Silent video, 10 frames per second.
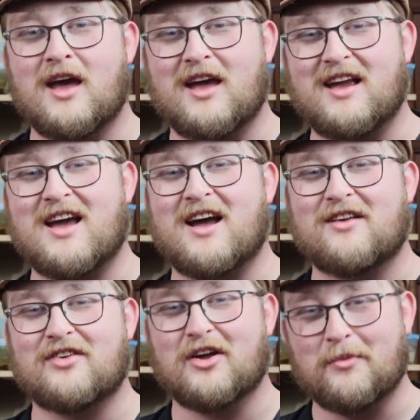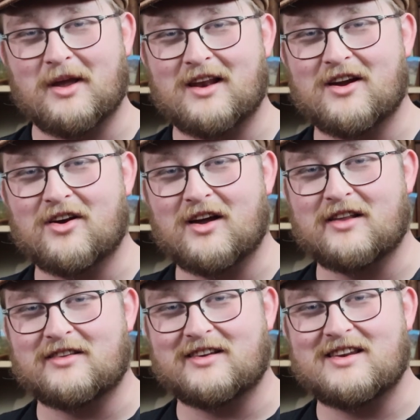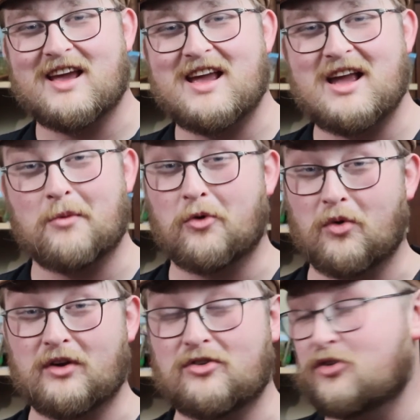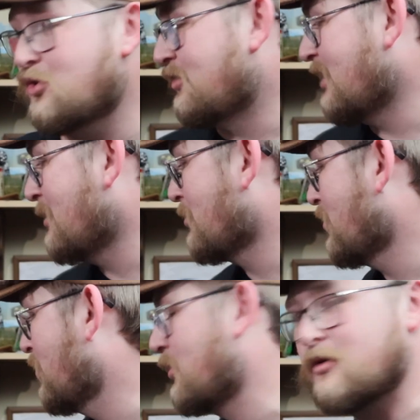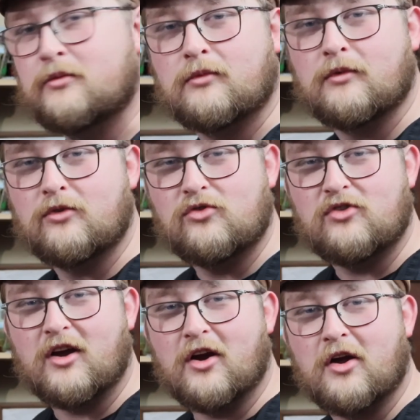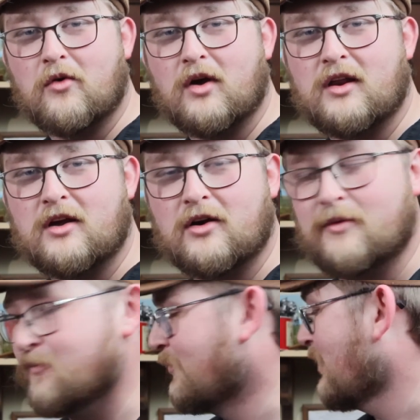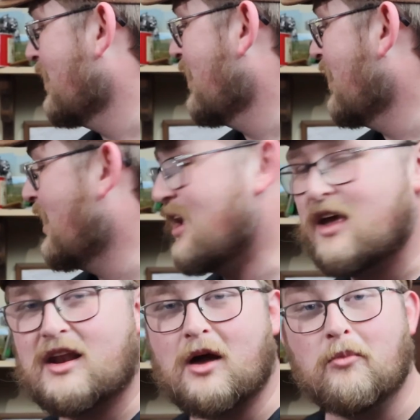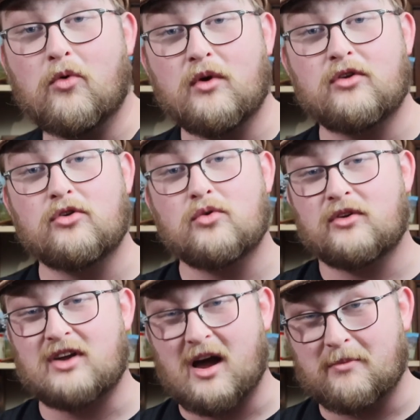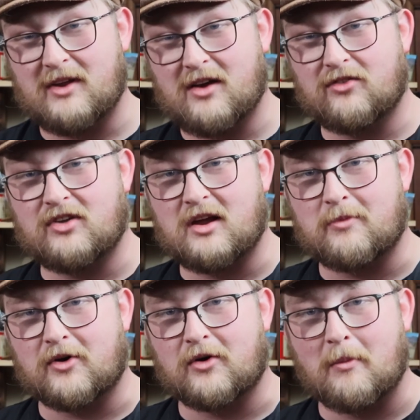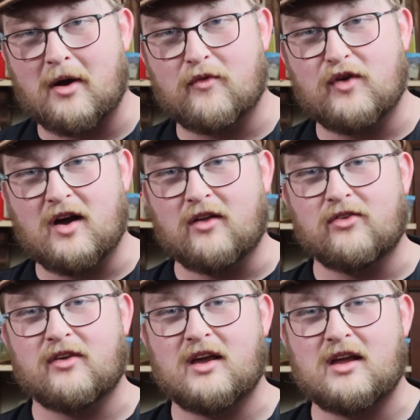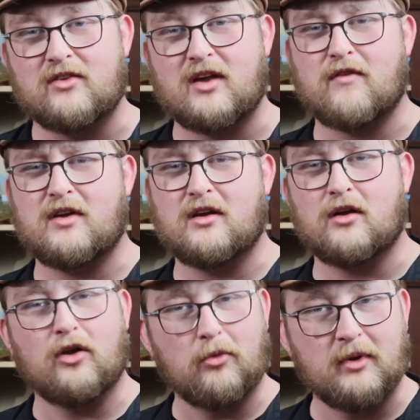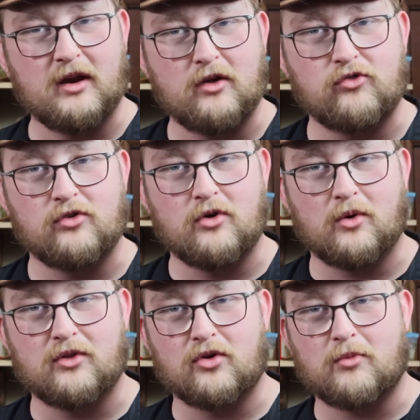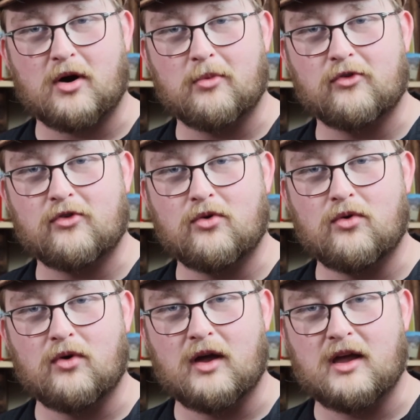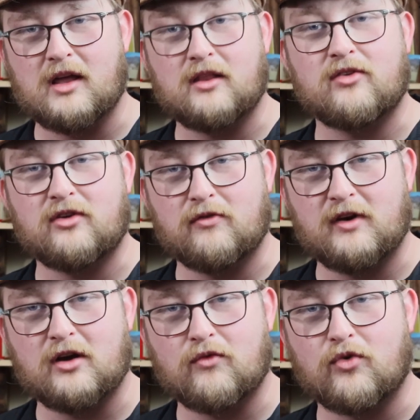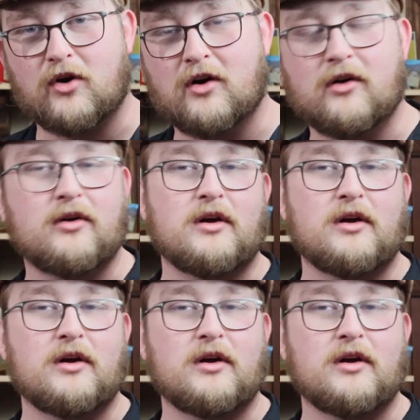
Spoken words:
Hey guys, Hunter Man here, and today I'm going to do a taper on Jerry right here. And I'm going to do a top-down taper. My fiance is having a little bit of issue going through barber school, and this is the video for her.